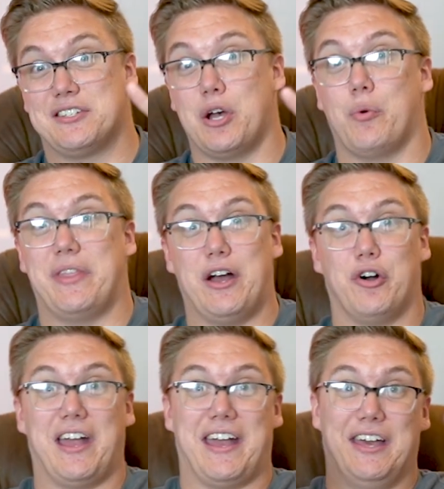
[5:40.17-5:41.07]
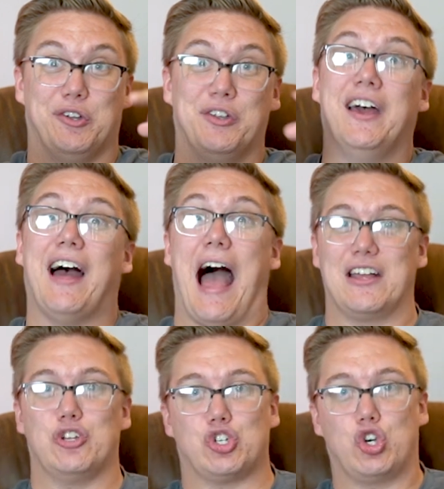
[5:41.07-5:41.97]
so when they all get killed, I
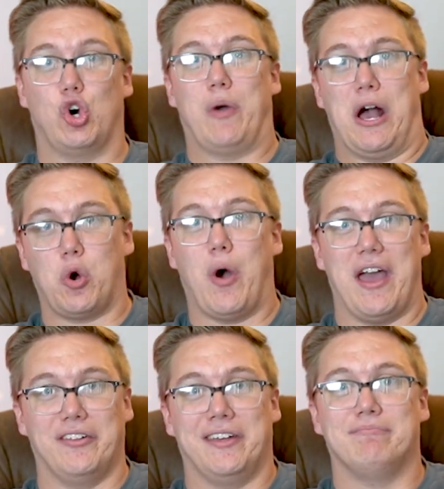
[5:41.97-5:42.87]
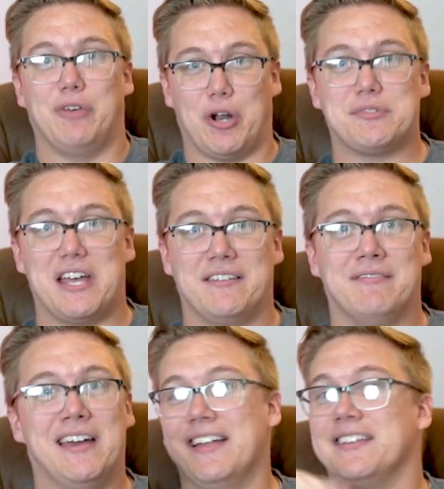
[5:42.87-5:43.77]
can just go around quietly. You know what I'm
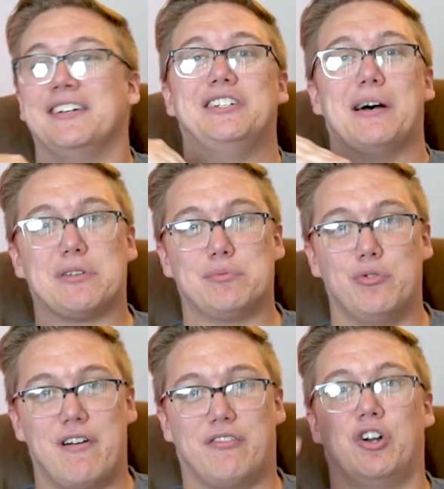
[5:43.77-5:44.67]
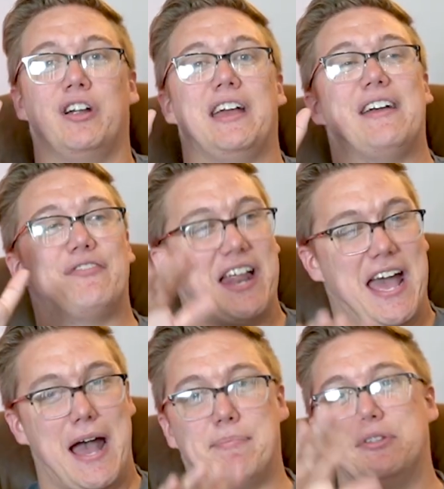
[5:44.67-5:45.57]
saying? Dumbest move ever. If that
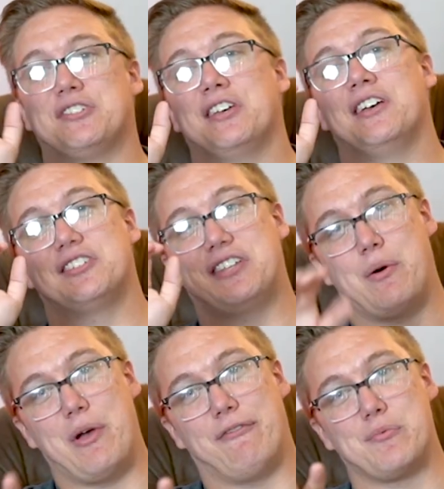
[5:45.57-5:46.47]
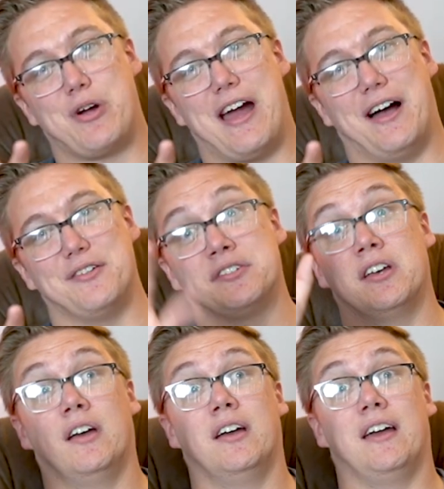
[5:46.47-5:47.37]
happens, stay away from
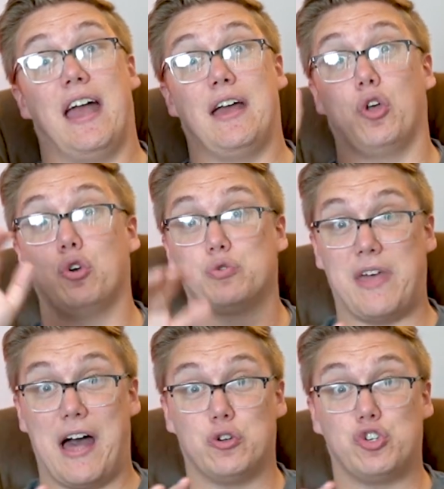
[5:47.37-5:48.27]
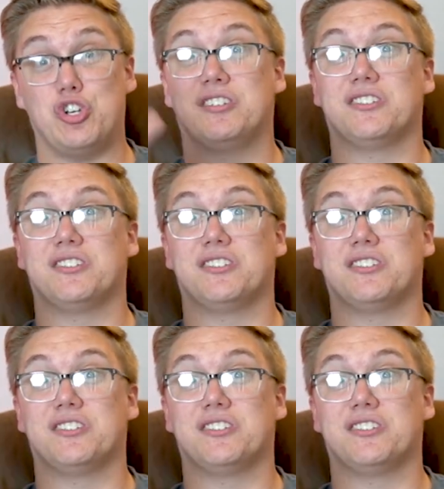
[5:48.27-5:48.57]
crowds. And those with allergies,